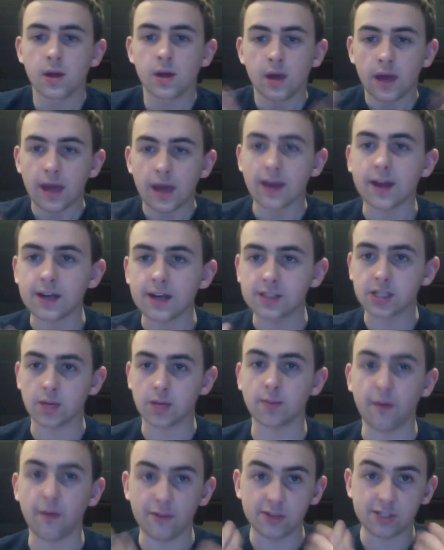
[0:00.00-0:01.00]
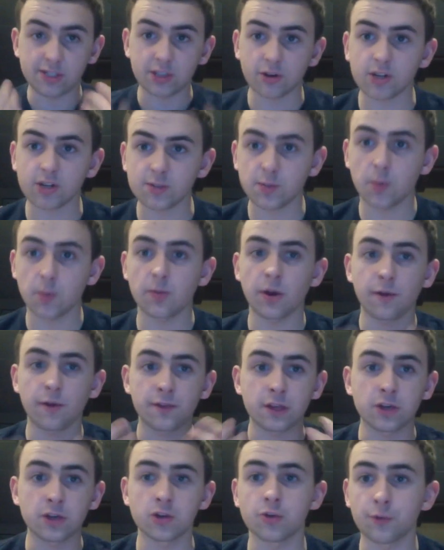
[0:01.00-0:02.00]
Hey guys, can't remember the series premiere of
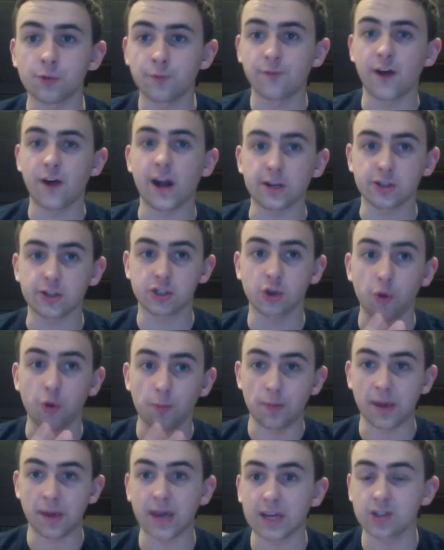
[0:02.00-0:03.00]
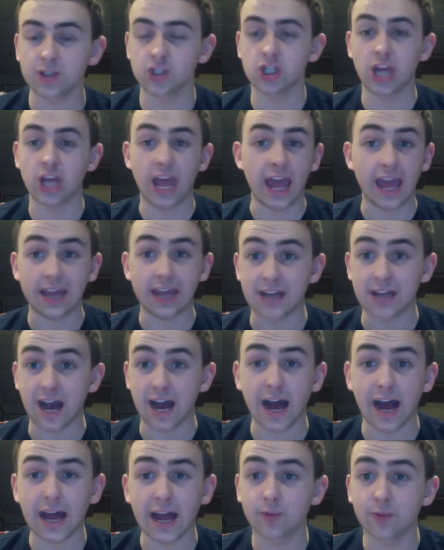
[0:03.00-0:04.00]
the new Fox show Pitch, and
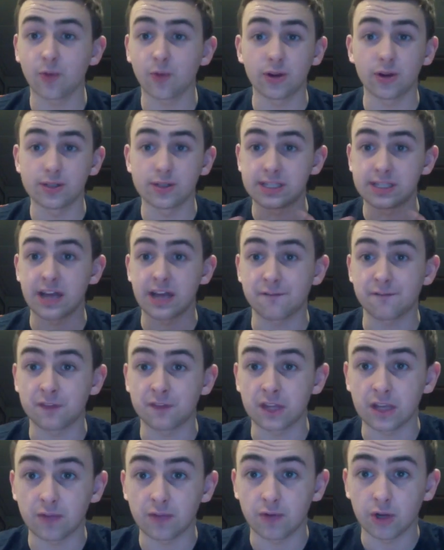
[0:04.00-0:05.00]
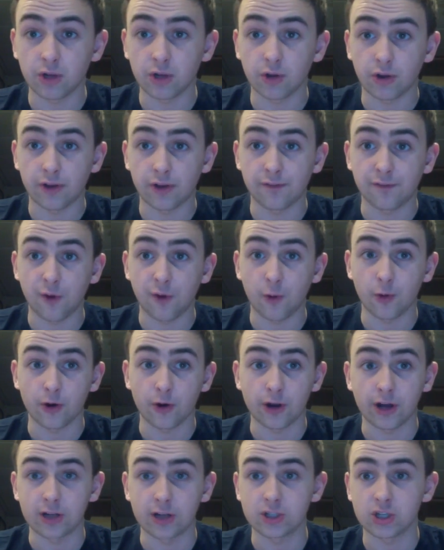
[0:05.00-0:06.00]
I was definitely really looking
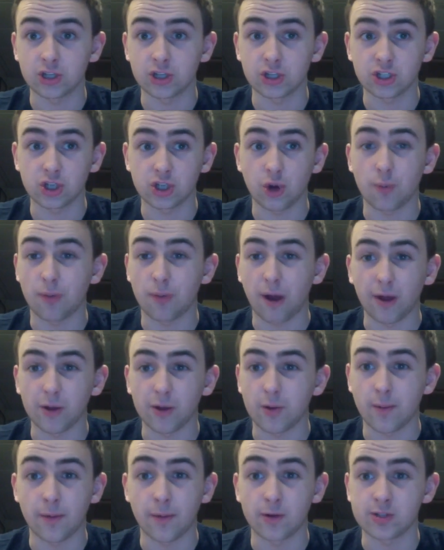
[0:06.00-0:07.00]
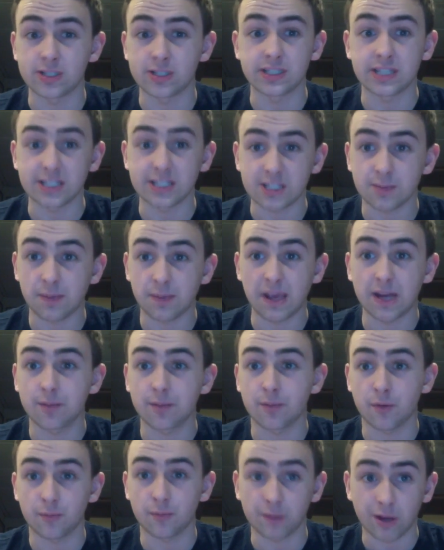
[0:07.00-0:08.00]
forward to this show. Probably one of the most anticipated
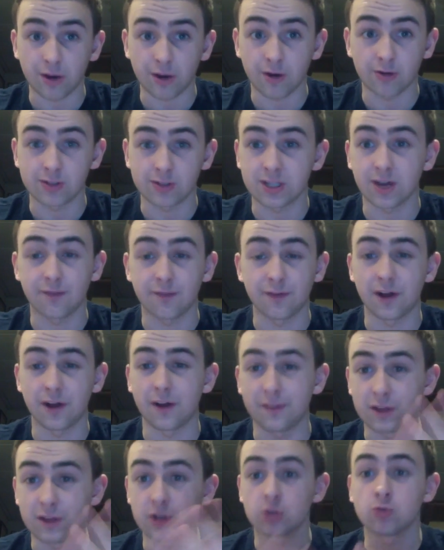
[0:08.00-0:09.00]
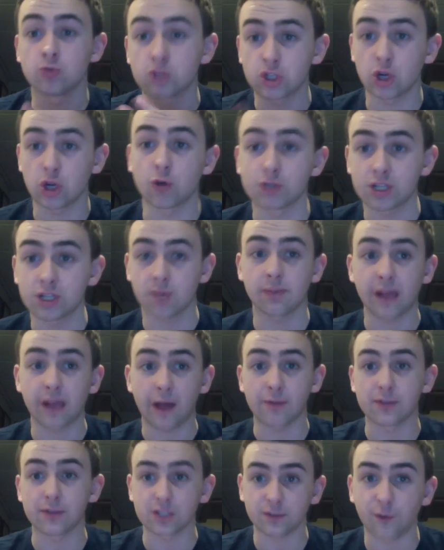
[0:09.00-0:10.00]
premieres of the new shows coming
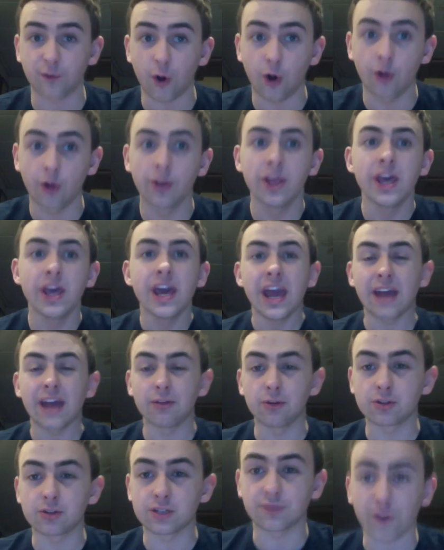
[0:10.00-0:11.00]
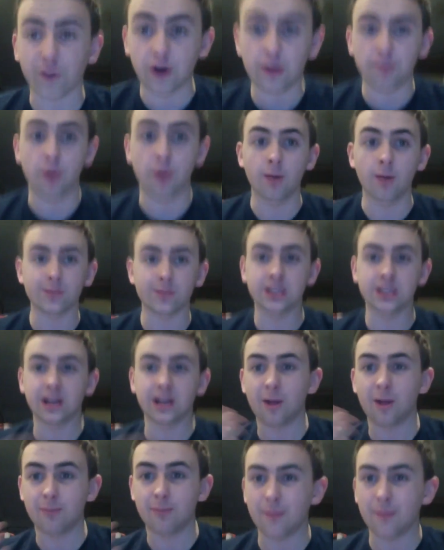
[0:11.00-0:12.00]
out this fall. It looks very promising,
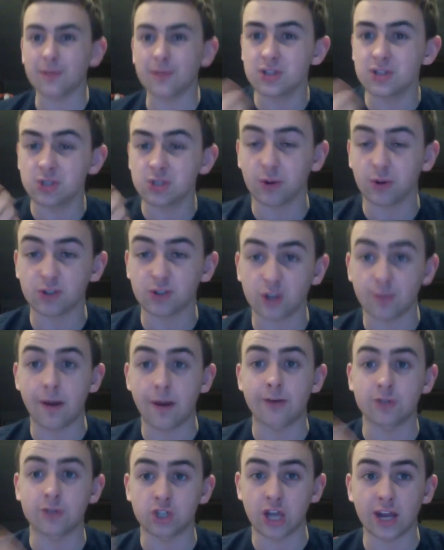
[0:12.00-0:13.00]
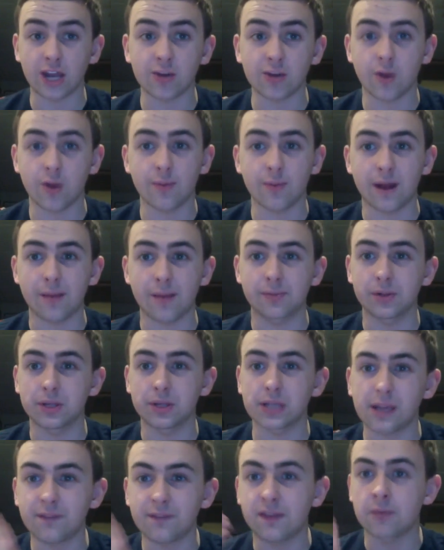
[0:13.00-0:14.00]
and I remember this was supposed to come out in January, but I
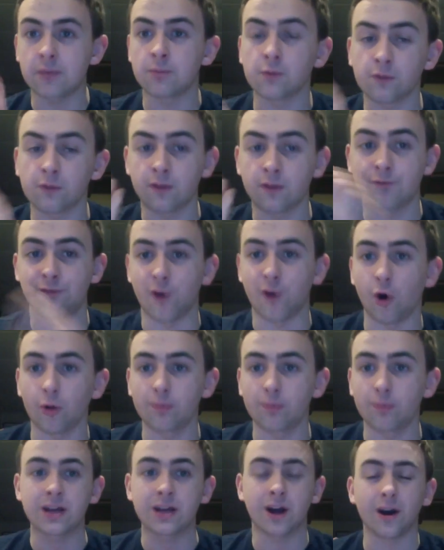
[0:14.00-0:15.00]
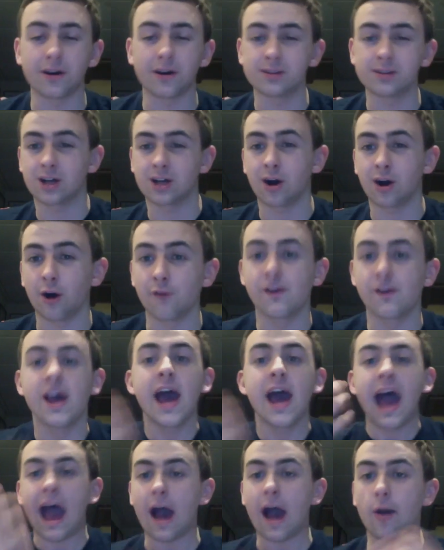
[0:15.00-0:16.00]
believe they moved to fall because of
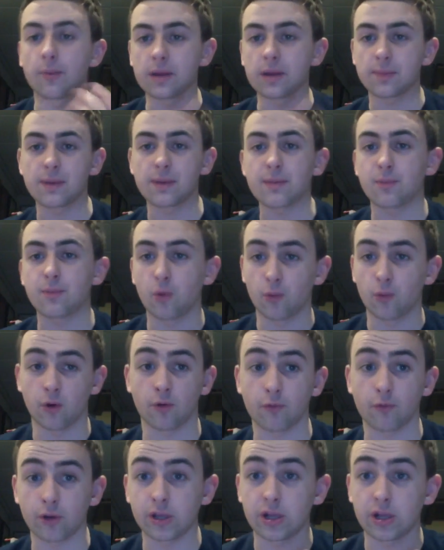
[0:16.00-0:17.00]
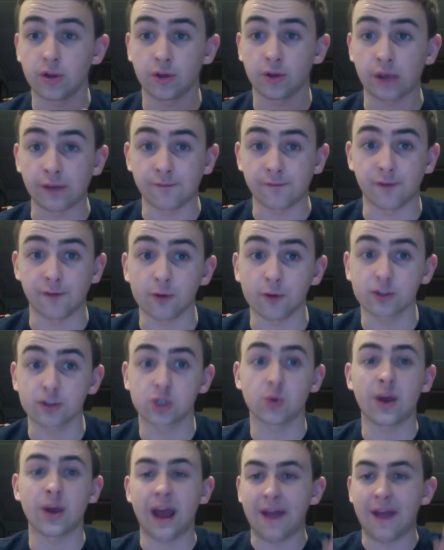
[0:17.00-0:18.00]
how many people were really looking forward
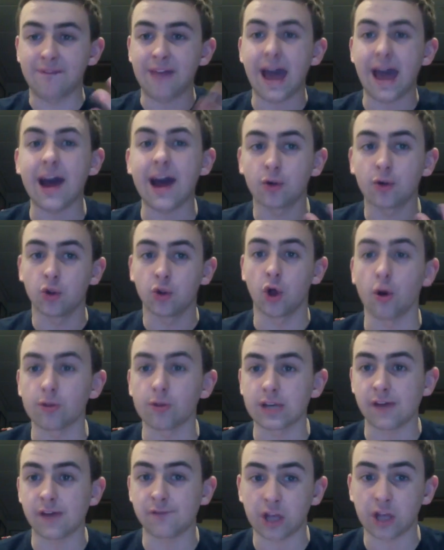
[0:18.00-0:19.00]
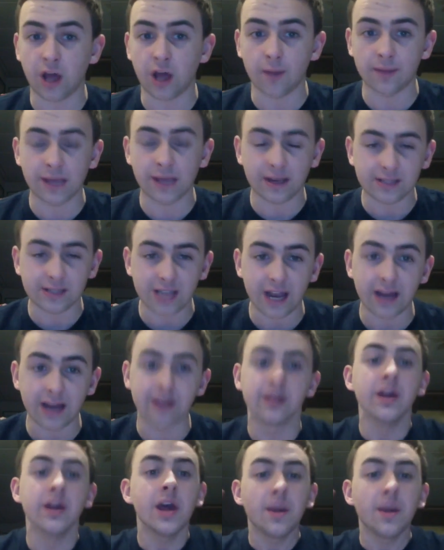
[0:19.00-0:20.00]
to it, and that alone definitely got me
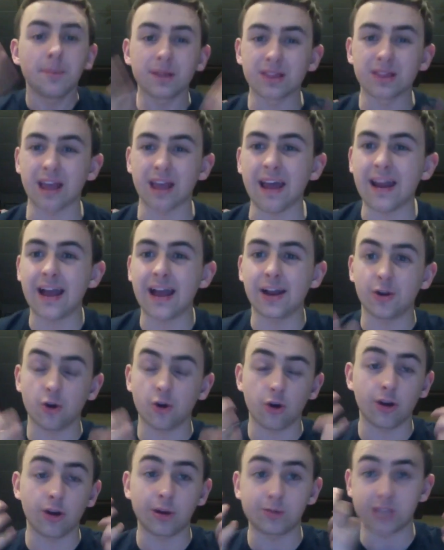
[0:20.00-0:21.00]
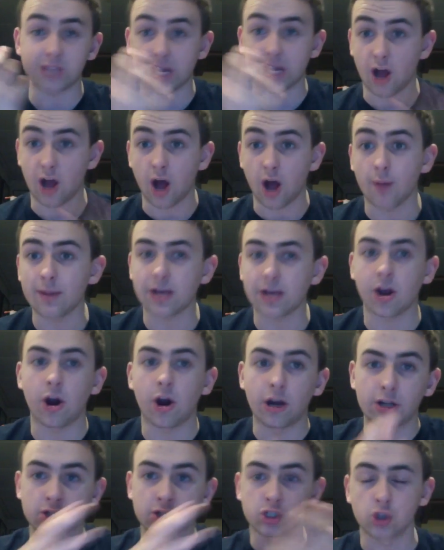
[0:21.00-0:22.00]
excited. But then I heard it was at
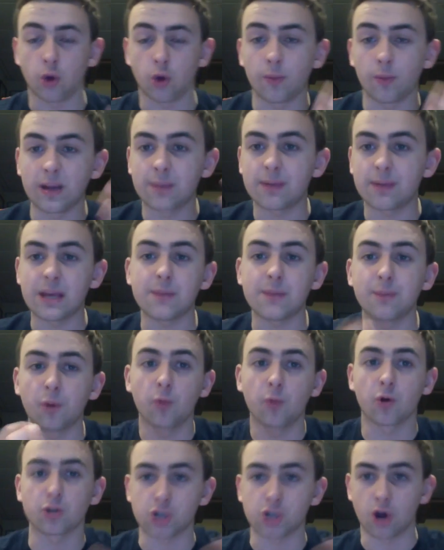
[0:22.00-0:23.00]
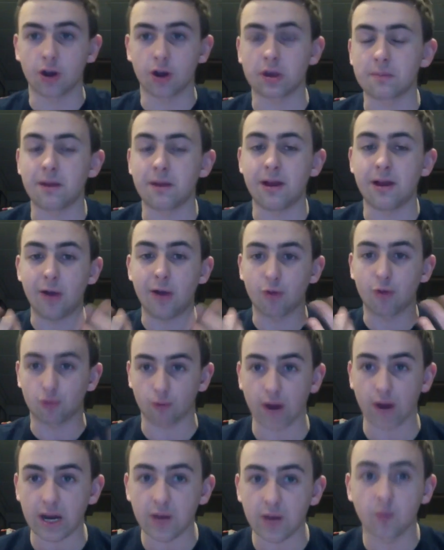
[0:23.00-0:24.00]
Comic-Con, and so many people were talking about how
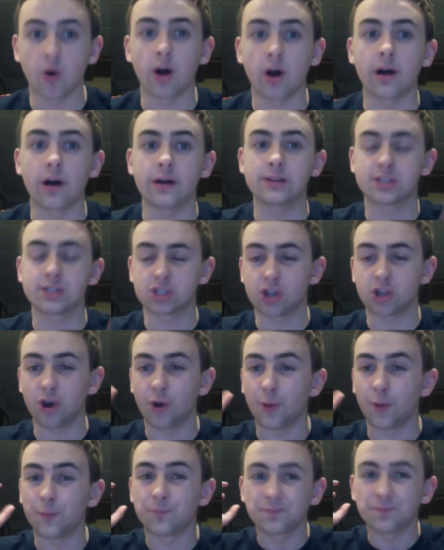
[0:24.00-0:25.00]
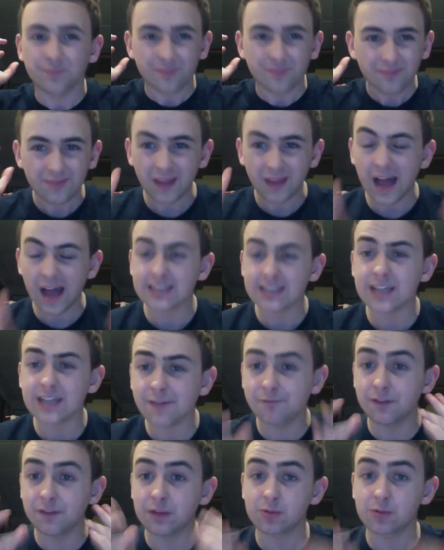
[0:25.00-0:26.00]
great it was, so I
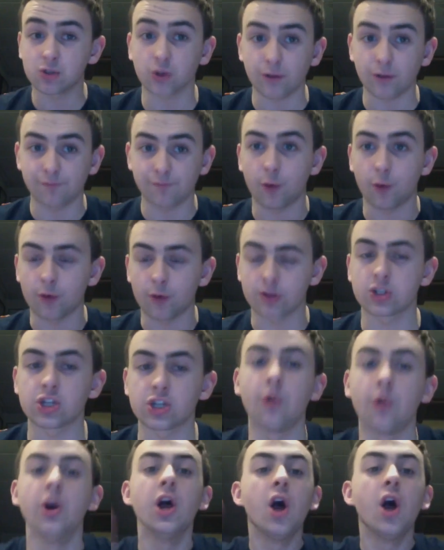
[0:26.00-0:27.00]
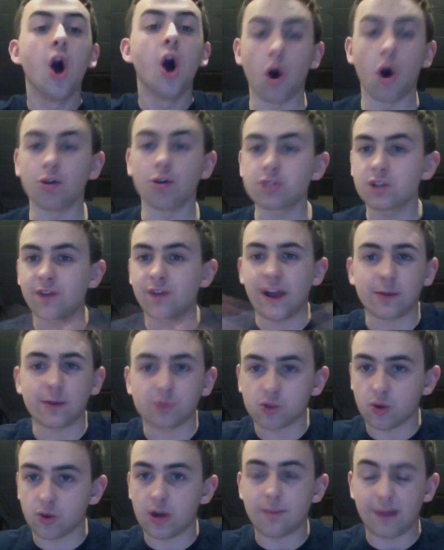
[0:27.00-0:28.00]
definitely was looking forward to the show. Also, the fact it
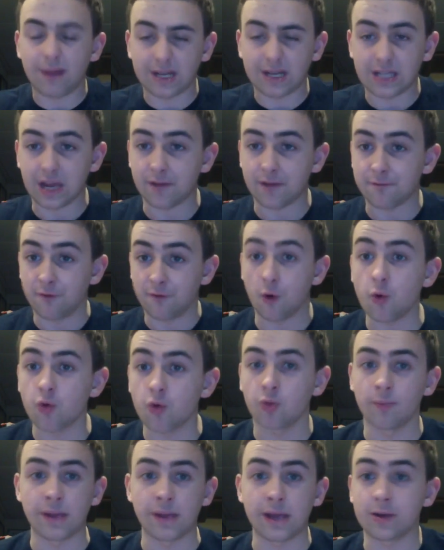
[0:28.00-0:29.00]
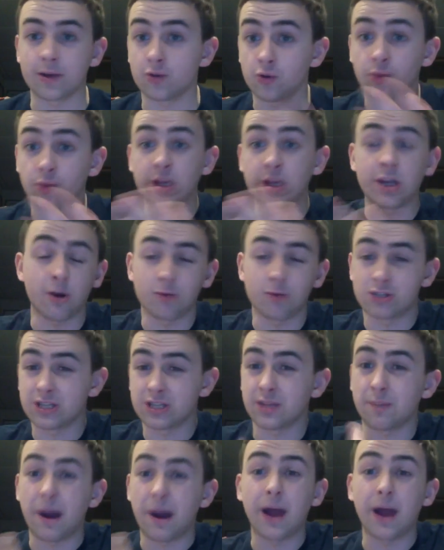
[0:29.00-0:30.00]
was created by Dan Fogelman, who we know did
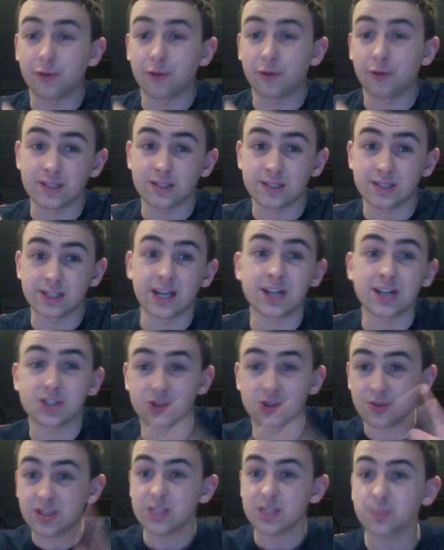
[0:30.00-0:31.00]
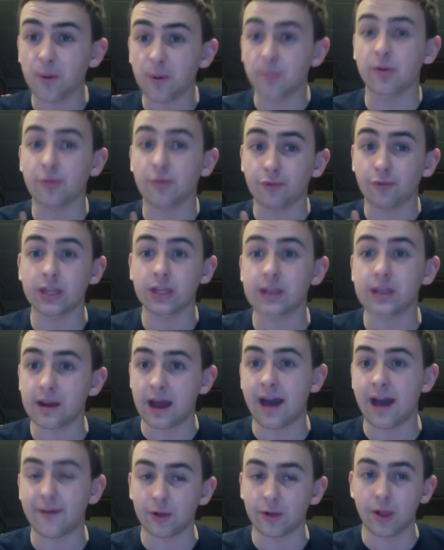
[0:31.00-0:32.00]
the pilot of This Is Us, so this premiere really did
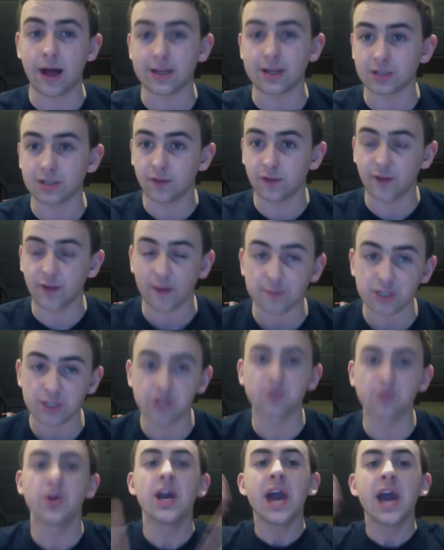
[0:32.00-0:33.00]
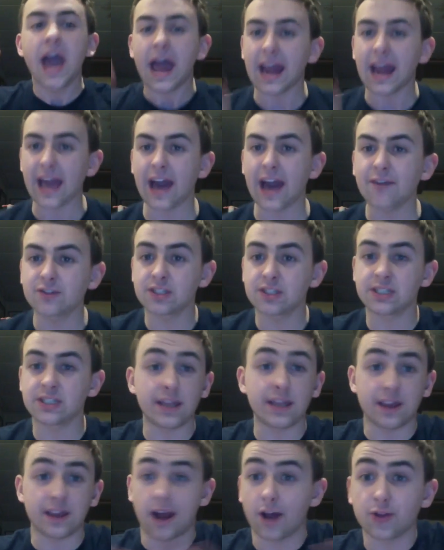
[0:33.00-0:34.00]
have a lot to live up to, and I have to
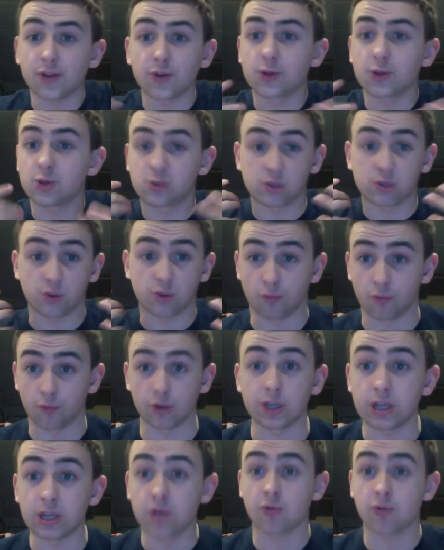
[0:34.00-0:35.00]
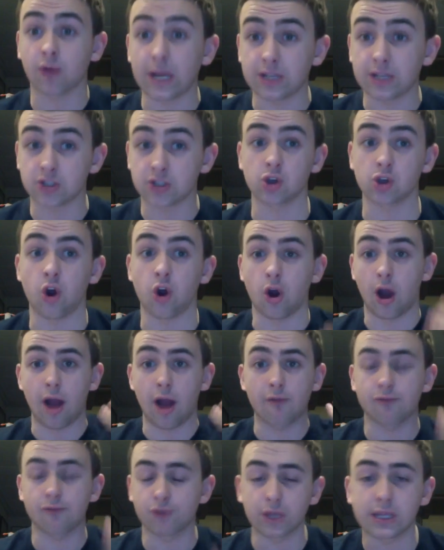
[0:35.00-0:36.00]
say that I thought this was a really great start. I
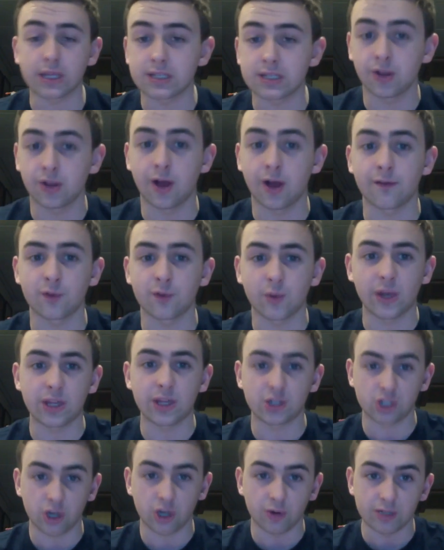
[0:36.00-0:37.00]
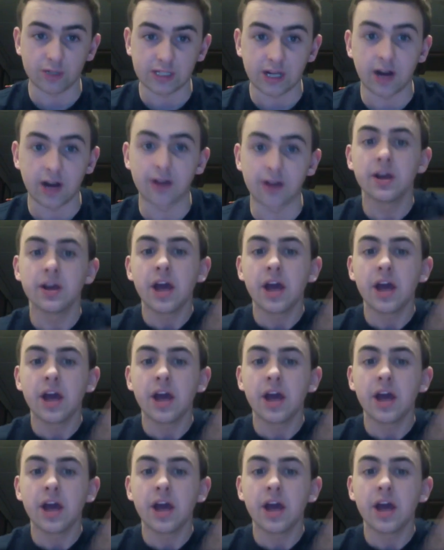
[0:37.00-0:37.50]
really did love the way the show is done.